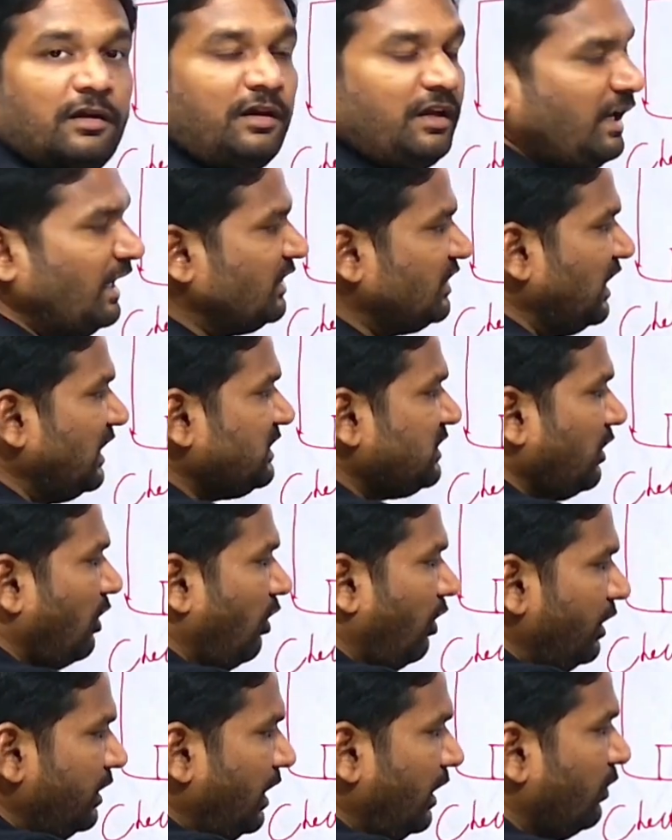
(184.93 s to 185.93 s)
checks
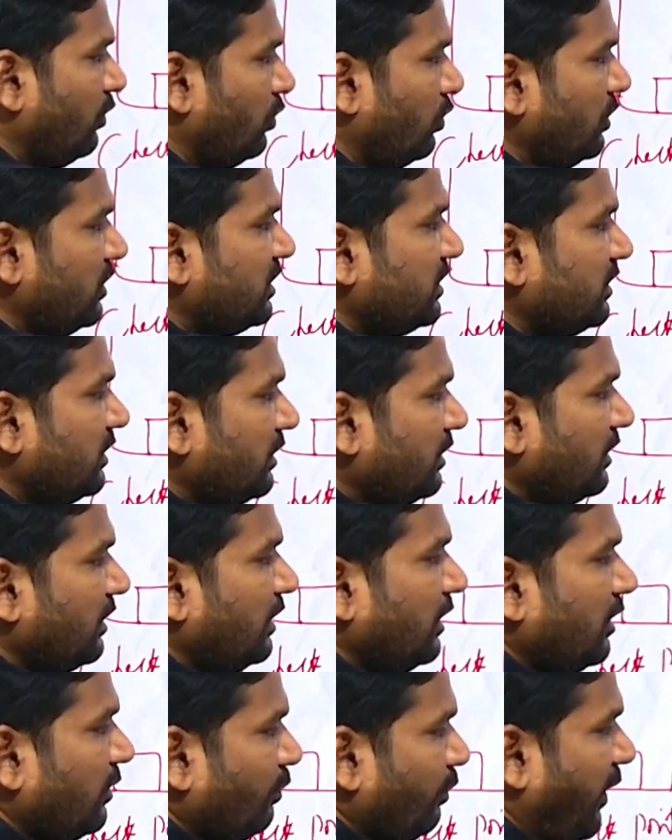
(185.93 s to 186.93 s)
all the goods
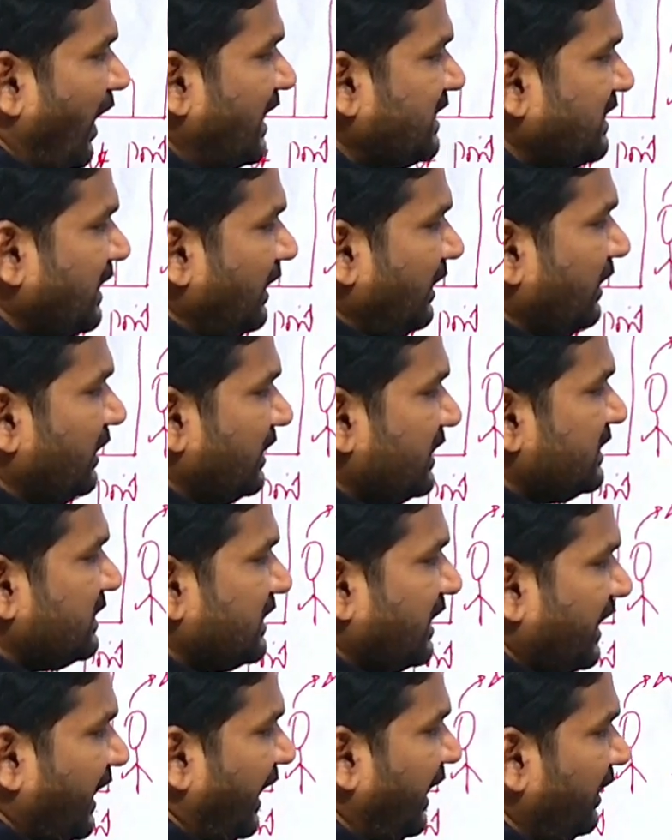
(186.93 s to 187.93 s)
passing this
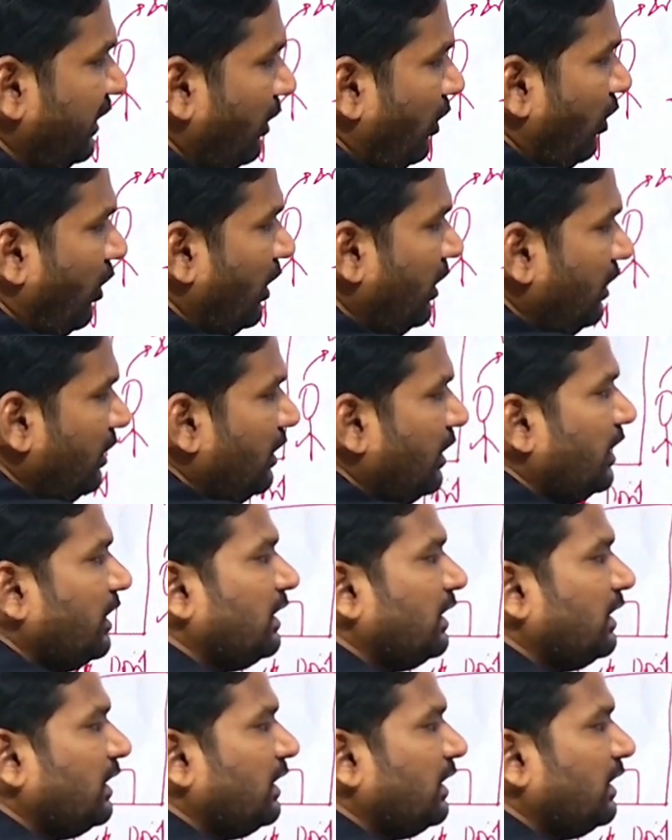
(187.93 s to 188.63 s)
gate or